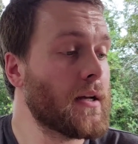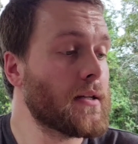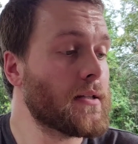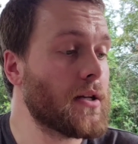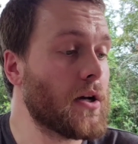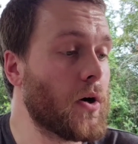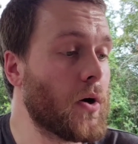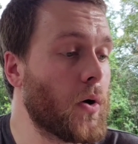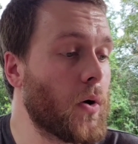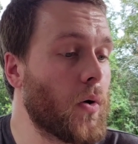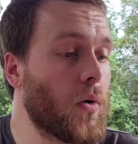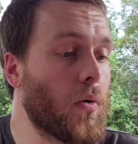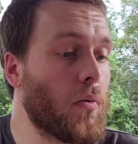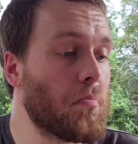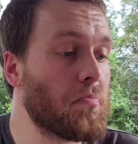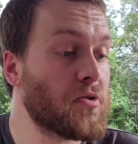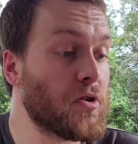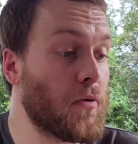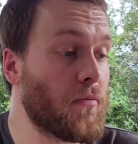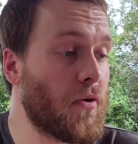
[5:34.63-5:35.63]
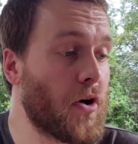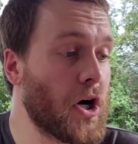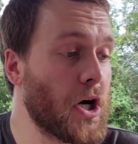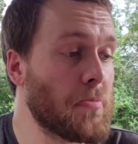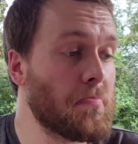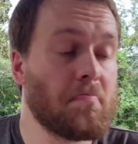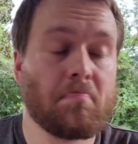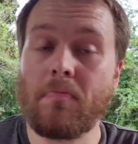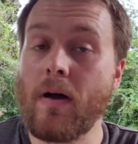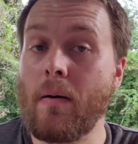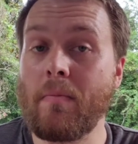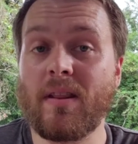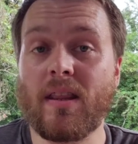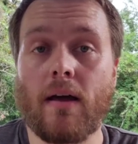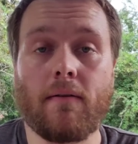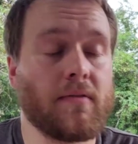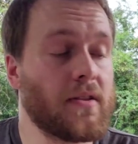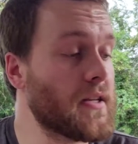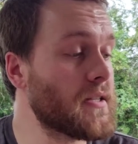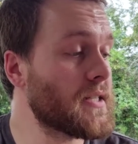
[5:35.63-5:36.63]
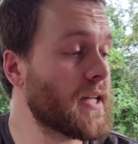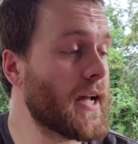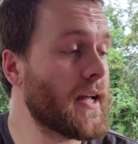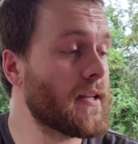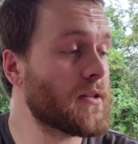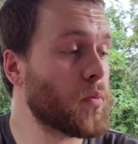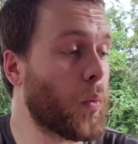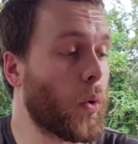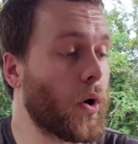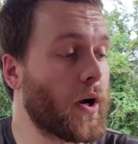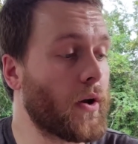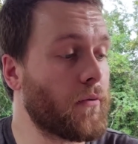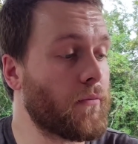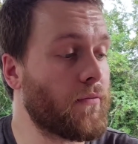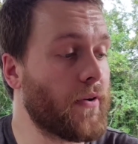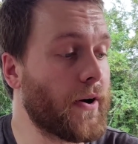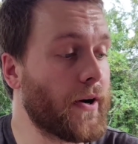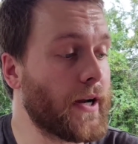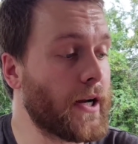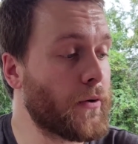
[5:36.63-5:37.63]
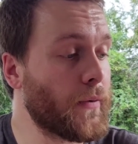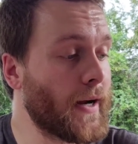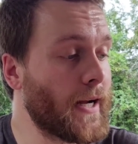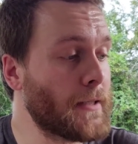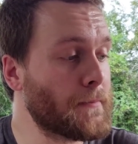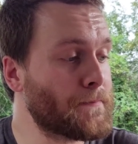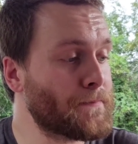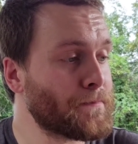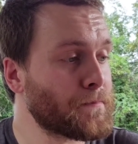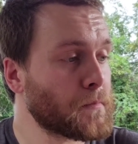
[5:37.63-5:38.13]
So far, I'm in love with this thing. It's working very great.